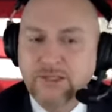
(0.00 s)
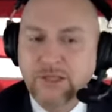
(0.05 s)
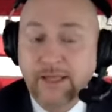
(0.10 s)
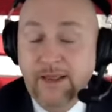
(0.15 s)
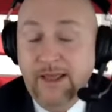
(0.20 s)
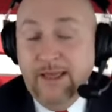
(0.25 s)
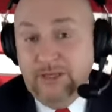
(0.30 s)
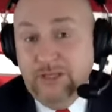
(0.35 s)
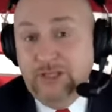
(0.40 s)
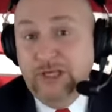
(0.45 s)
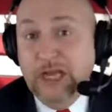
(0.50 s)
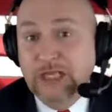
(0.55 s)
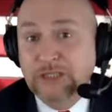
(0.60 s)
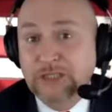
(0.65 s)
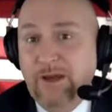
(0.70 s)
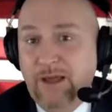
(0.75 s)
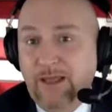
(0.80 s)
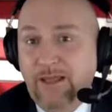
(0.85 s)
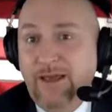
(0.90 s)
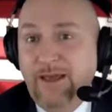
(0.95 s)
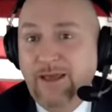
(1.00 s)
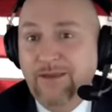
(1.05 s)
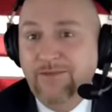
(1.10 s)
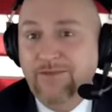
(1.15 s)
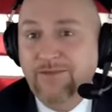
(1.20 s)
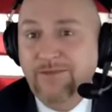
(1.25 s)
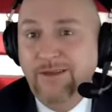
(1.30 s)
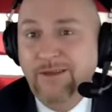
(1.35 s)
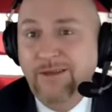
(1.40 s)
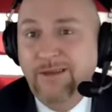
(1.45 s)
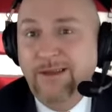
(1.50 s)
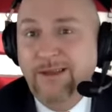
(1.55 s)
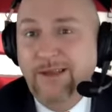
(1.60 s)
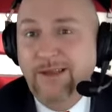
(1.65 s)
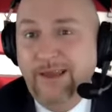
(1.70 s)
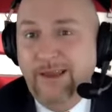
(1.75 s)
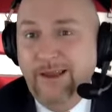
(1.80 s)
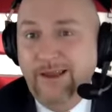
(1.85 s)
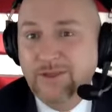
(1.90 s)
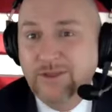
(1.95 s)
has changed my life.
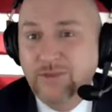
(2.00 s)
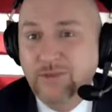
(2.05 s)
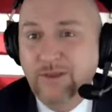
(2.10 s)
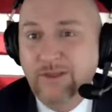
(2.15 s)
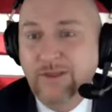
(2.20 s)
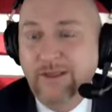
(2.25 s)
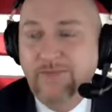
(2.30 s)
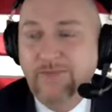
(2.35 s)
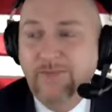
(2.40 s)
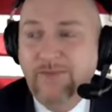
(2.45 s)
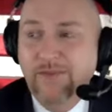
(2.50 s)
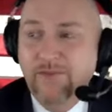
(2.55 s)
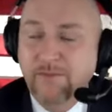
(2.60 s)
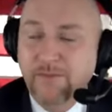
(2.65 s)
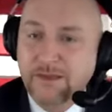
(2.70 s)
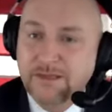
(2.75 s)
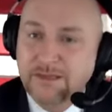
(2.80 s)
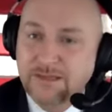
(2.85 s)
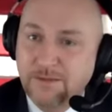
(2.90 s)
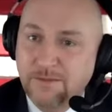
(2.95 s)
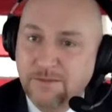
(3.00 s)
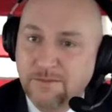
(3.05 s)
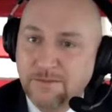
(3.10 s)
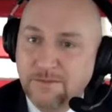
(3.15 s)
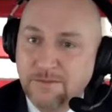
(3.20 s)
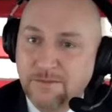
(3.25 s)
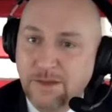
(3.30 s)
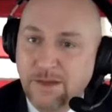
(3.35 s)
And it's really given me some